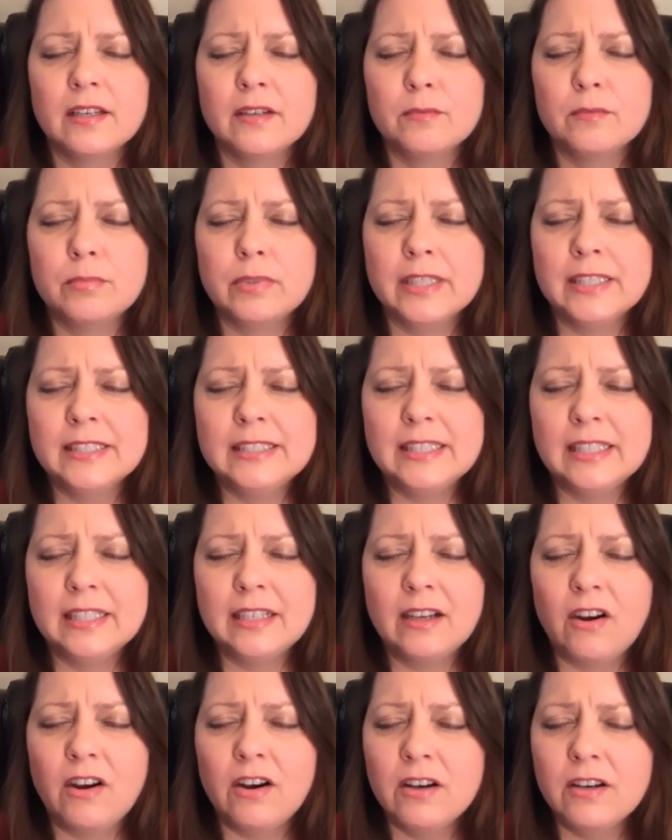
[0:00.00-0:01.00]

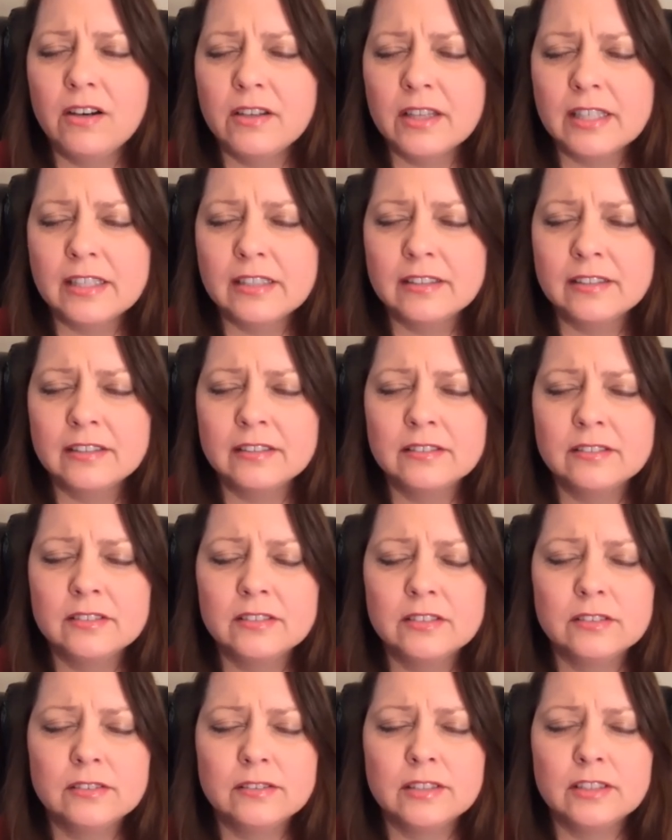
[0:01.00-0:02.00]
blessing all the
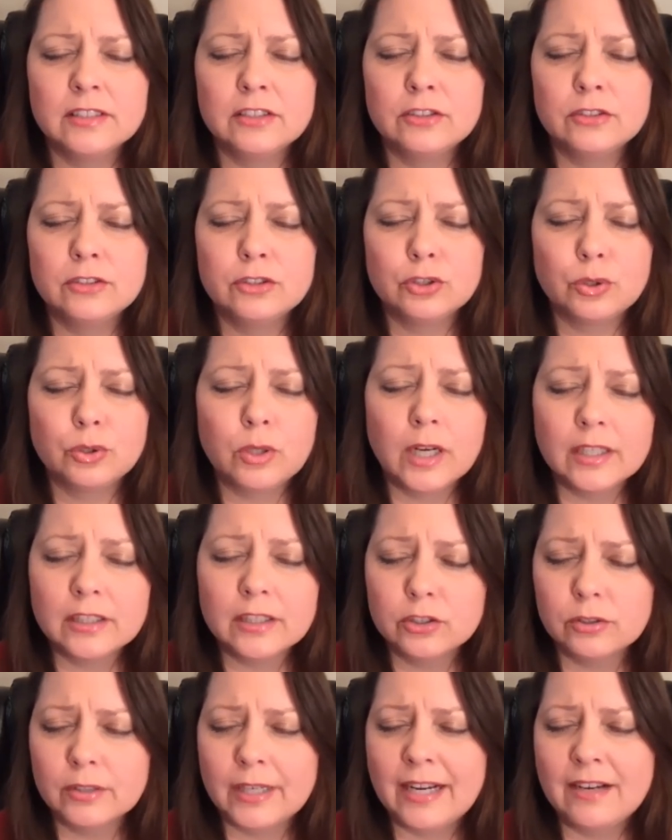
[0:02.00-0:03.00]
truck
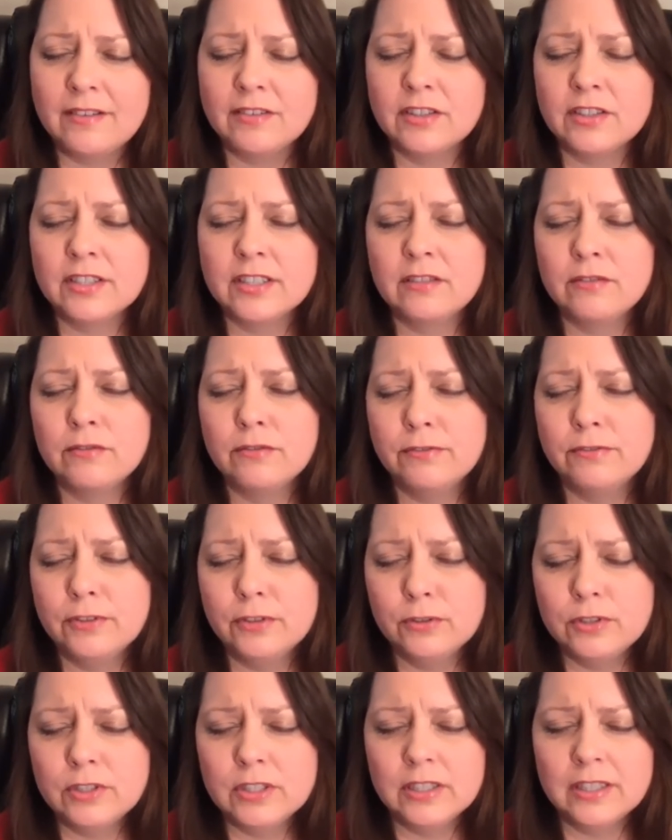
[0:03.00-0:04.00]
drivers and
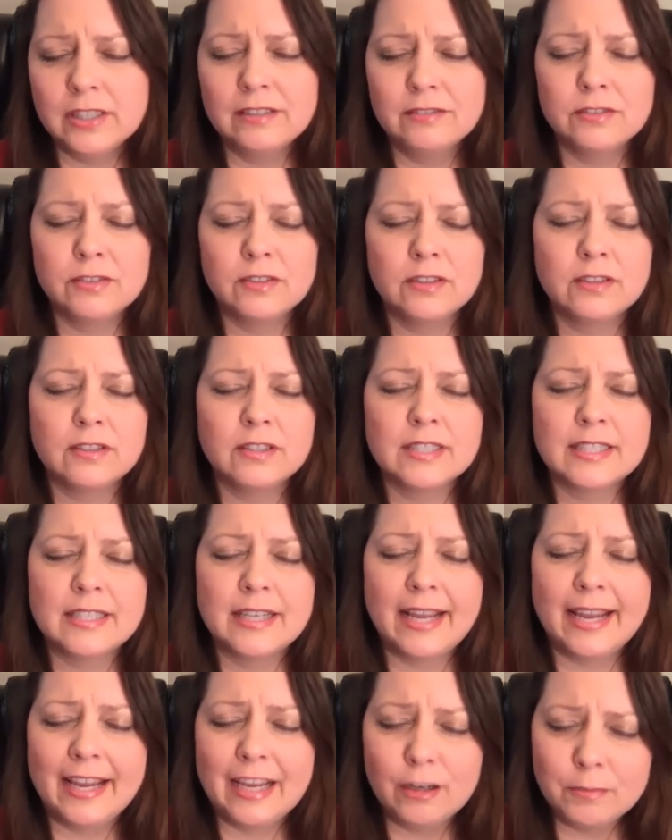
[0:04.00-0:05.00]
food deliverers and
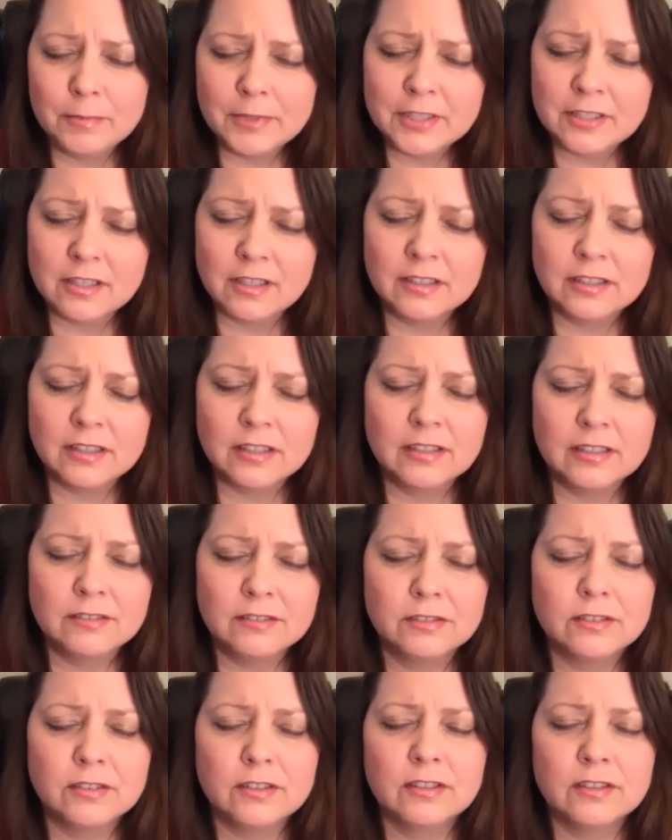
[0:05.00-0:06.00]
Amazon
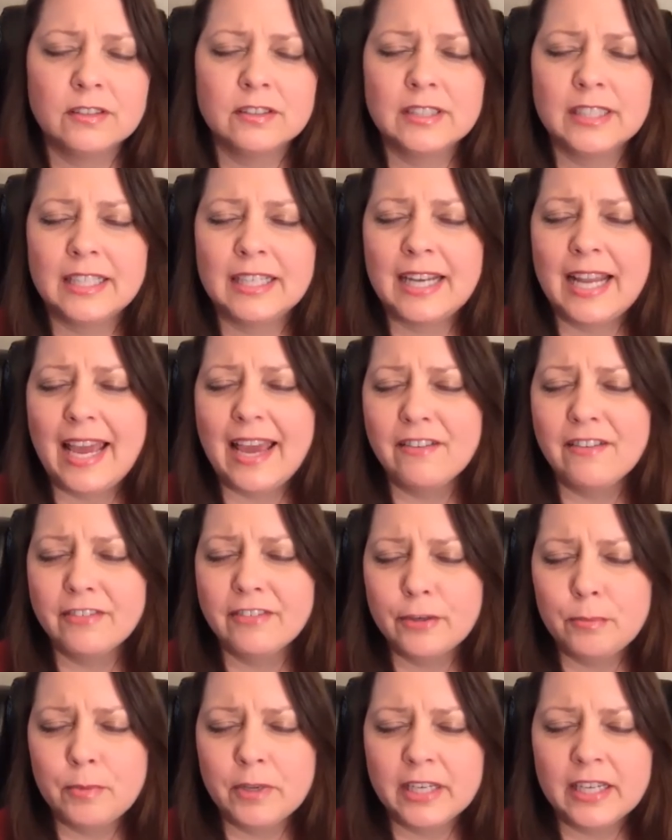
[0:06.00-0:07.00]
deliverers and
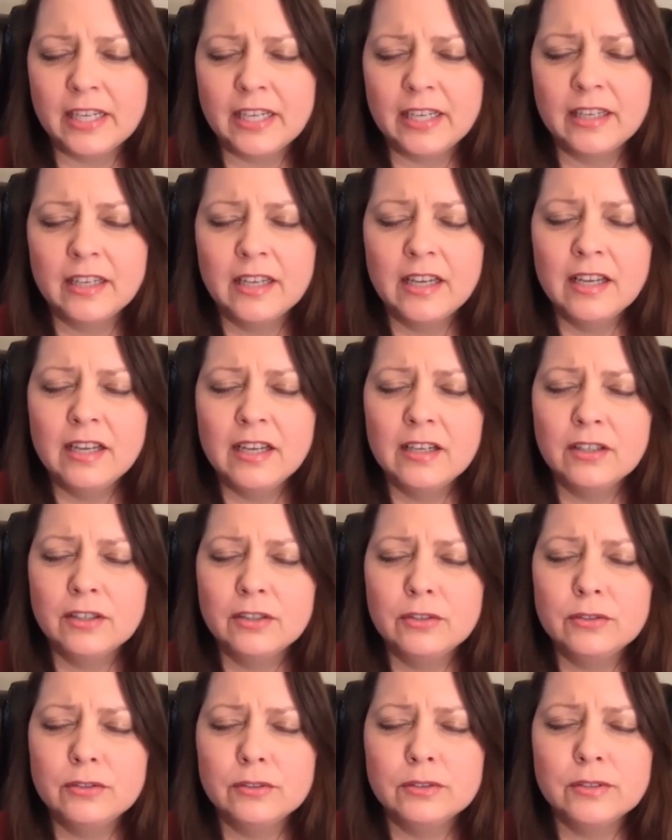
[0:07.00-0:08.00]
everybody
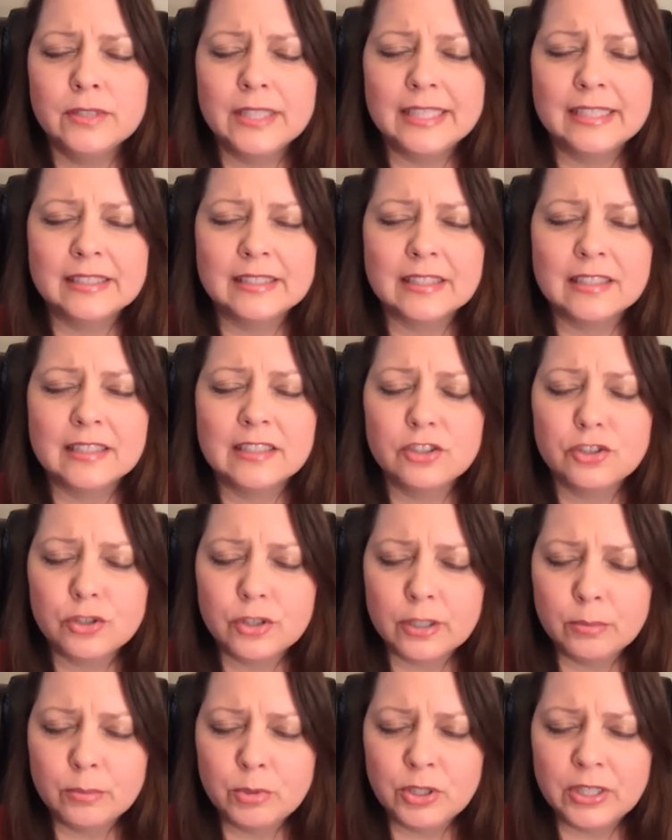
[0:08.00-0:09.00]
who is
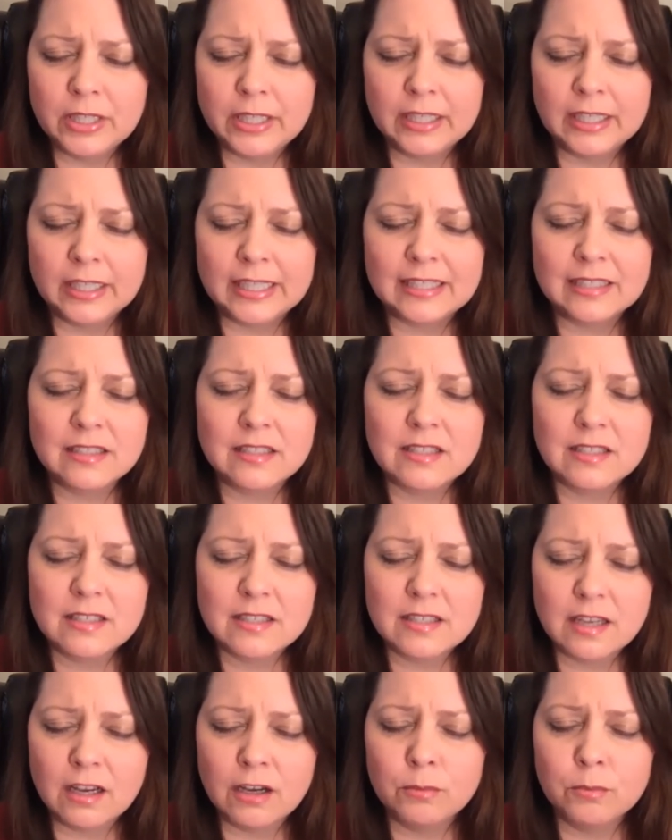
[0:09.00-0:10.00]
contributing in
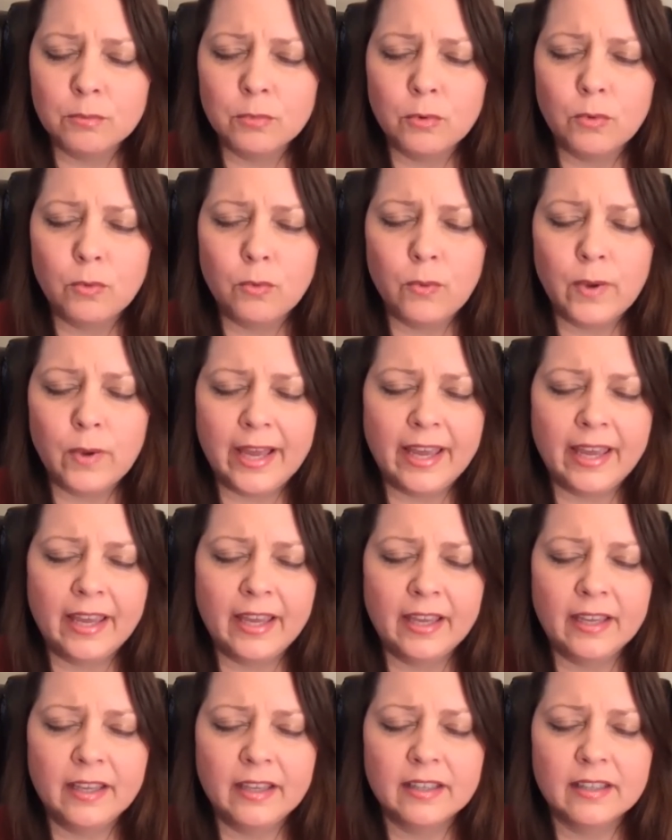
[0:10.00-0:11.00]
some
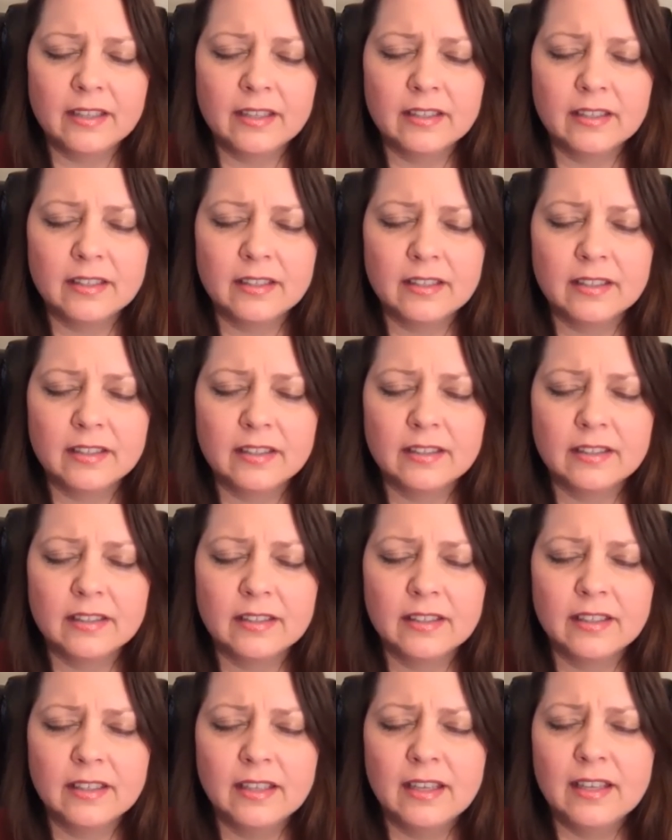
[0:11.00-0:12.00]
way.
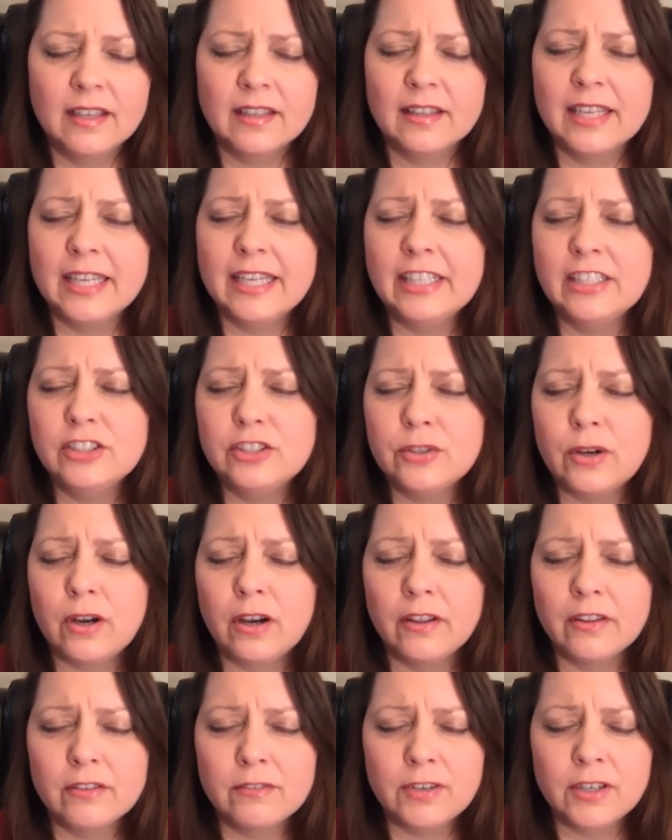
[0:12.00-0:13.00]
Thank you to
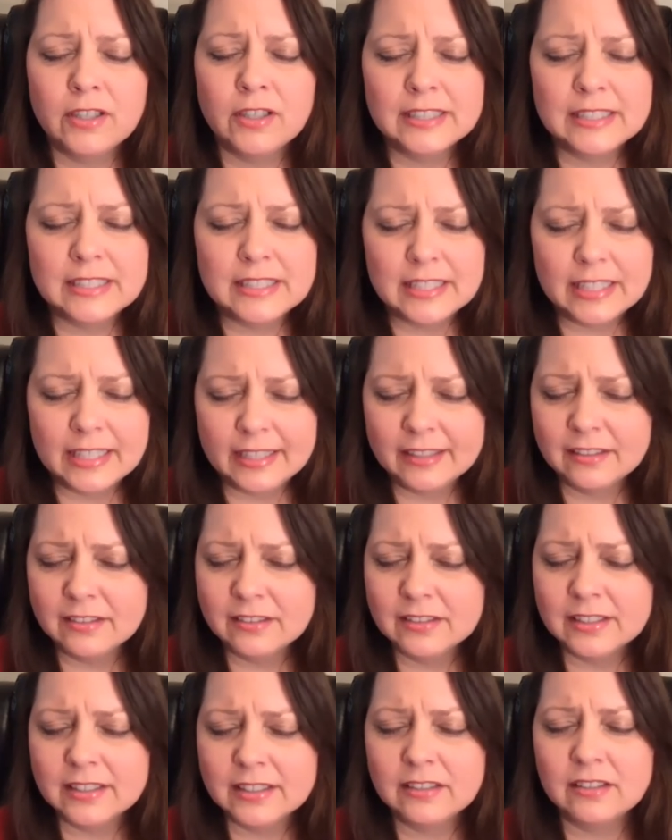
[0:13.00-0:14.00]
all the
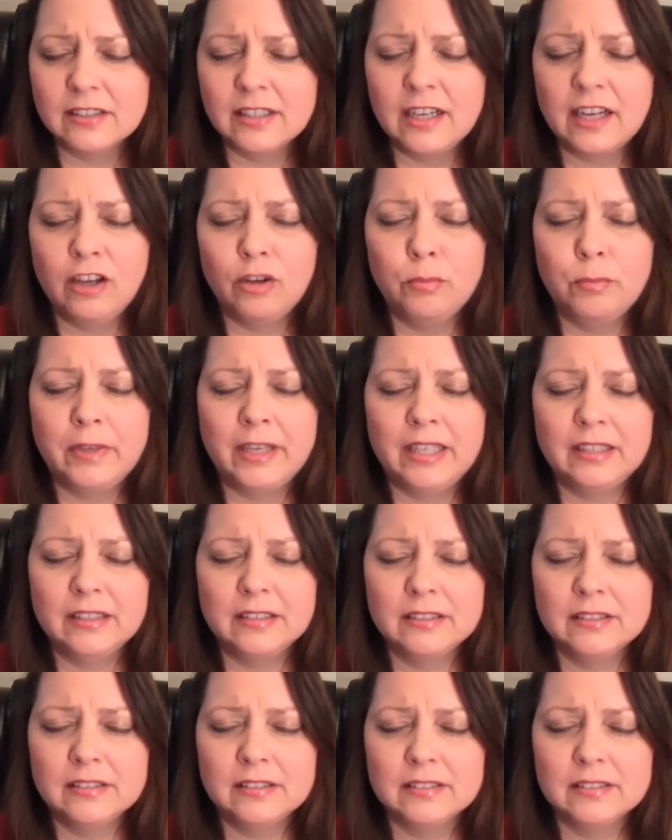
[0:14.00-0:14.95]
volunteers that are helping.